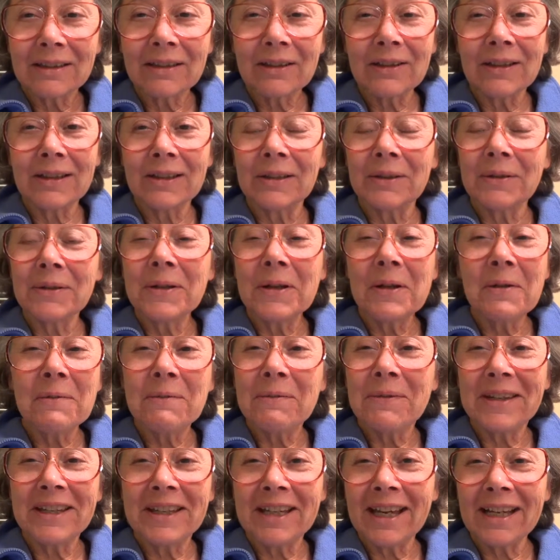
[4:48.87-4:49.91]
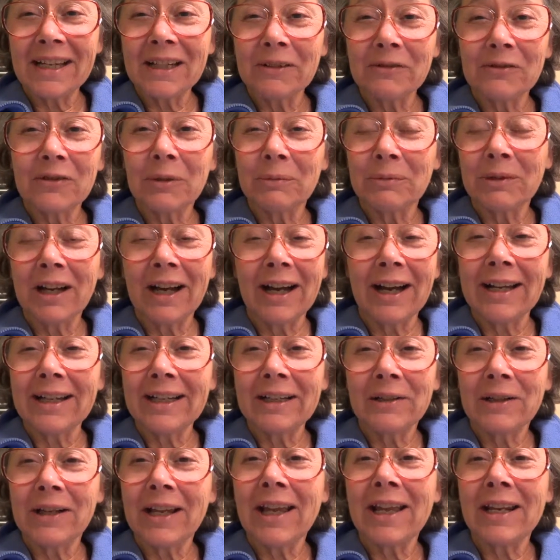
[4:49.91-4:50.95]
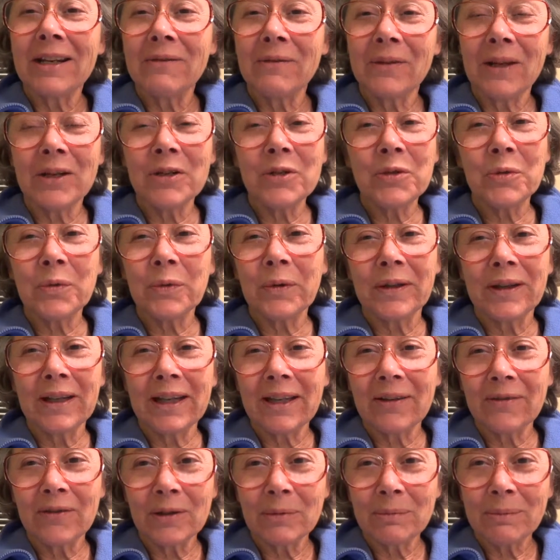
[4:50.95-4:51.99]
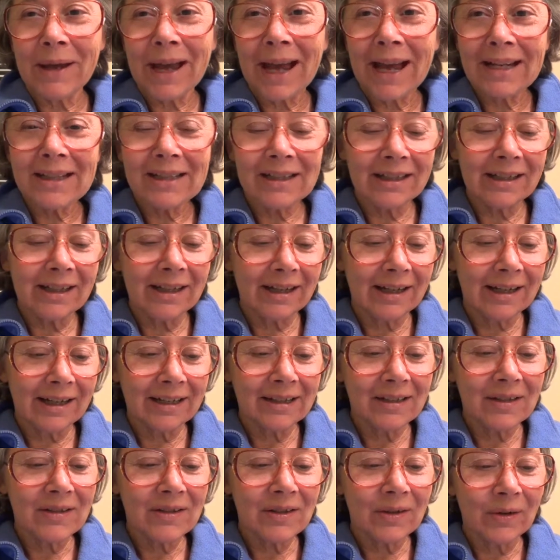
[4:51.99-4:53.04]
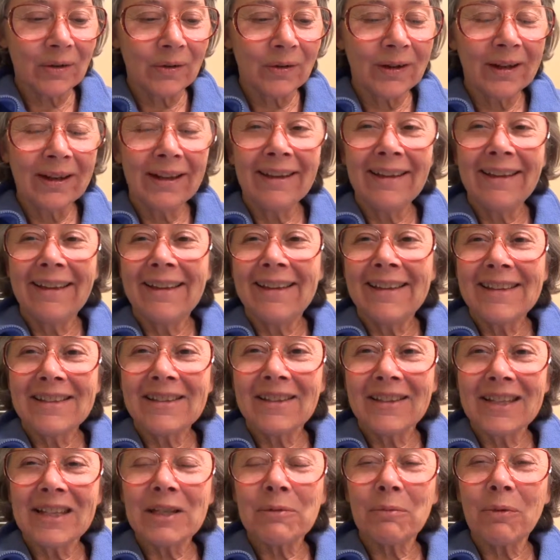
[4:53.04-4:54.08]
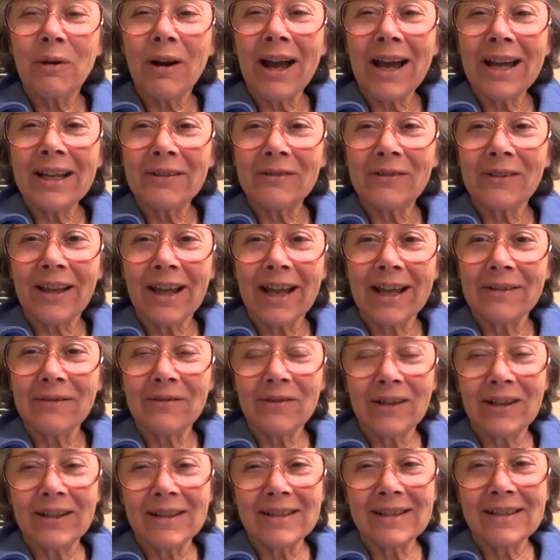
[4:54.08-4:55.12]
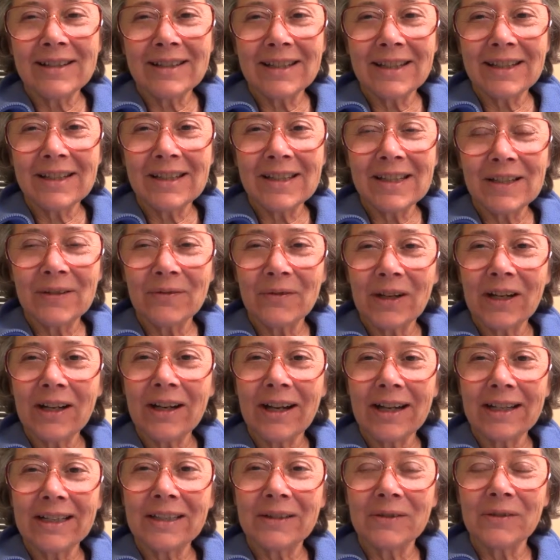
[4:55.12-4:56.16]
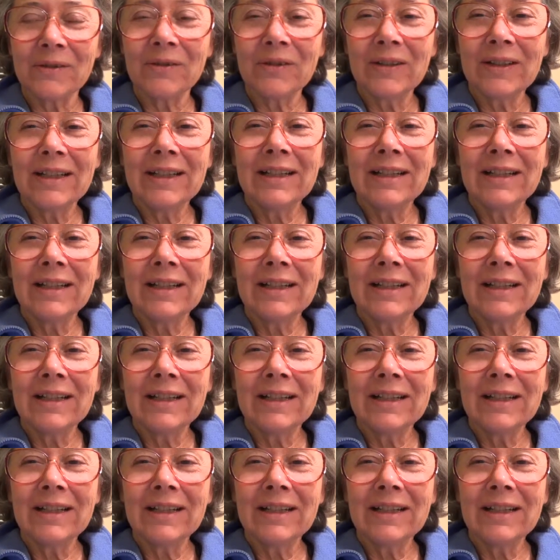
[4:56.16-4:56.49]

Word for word: You know, we get it from God and, and eventually give it back to God. So, so this pride of life consists of a kind of